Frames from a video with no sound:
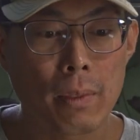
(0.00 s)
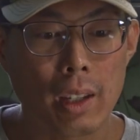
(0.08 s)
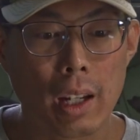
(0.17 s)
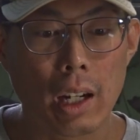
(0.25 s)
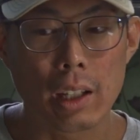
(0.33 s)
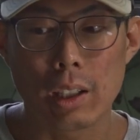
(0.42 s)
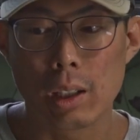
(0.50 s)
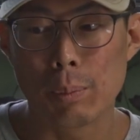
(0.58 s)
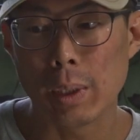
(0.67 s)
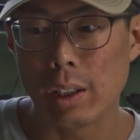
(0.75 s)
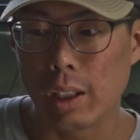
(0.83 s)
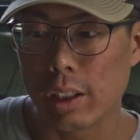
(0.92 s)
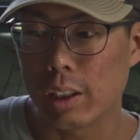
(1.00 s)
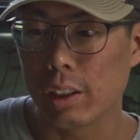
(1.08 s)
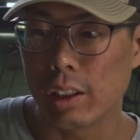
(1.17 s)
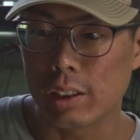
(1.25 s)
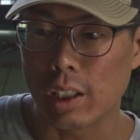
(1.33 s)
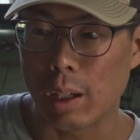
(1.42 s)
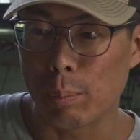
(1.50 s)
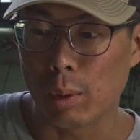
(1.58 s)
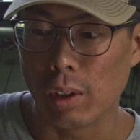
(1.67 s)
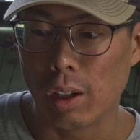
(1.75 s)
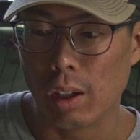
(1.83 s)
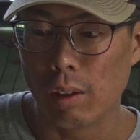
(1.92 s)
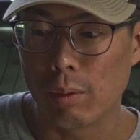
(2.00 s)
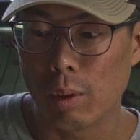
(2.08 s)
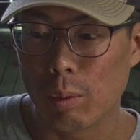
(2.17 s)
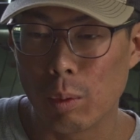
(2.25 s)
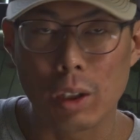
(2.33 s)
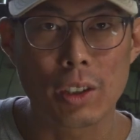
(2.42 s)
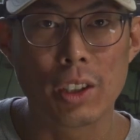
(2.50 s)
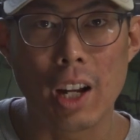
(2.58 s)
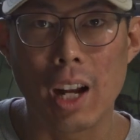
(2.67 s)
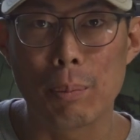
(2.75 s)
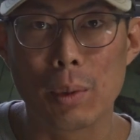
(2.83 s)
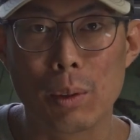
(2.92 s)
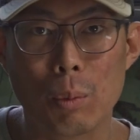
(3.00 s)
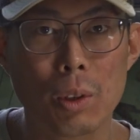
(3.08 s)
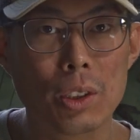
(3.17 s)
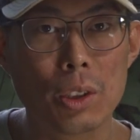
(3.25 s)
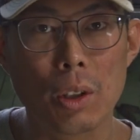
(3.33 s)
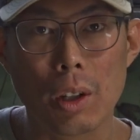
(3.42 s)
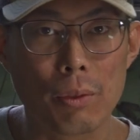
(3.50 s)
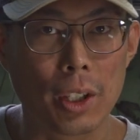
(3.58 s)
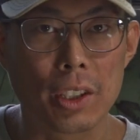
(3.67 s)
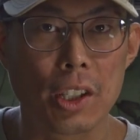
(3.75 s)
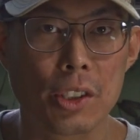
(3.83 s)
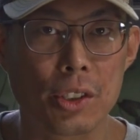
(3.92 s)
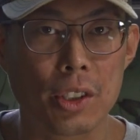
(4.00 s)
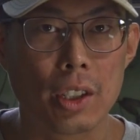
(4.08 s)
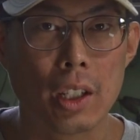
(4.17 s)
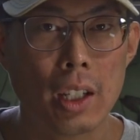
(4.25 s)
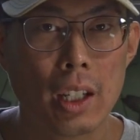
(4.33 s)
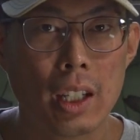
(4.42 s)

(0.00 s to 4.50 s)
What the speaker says: And I thought it would be a good example of what could happen when you go on vacation,